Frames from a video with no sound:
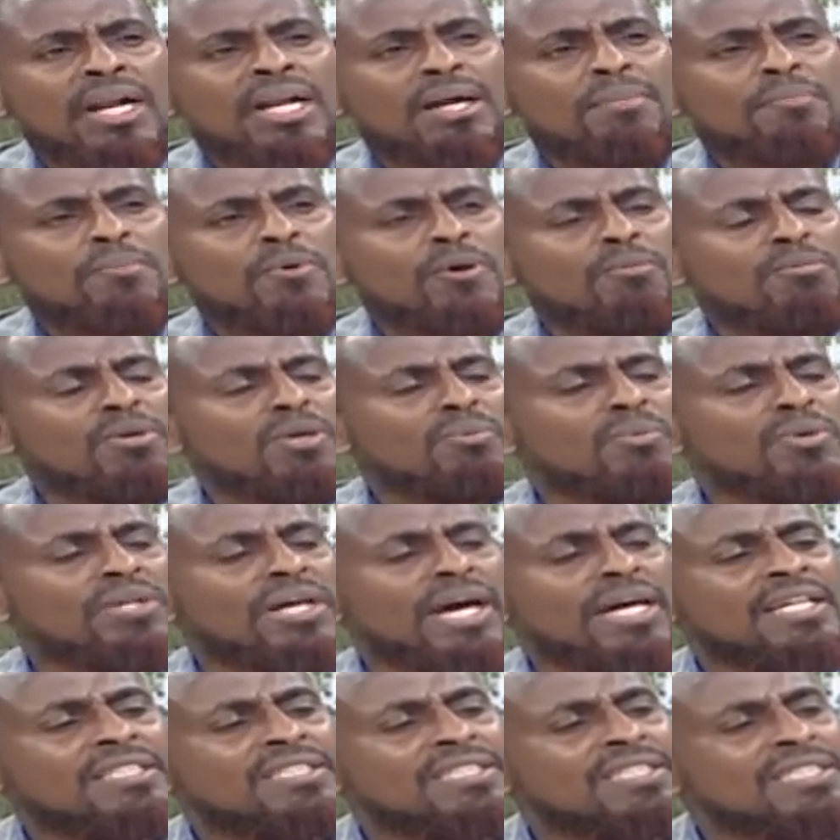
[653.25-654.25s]
a problem with
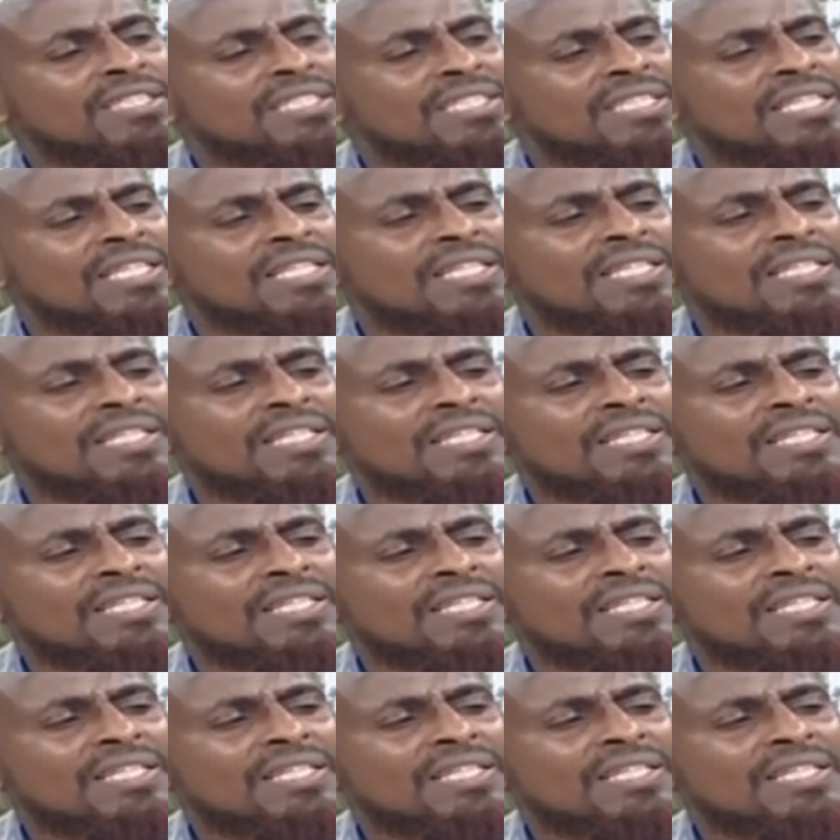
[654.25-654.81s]
ICC.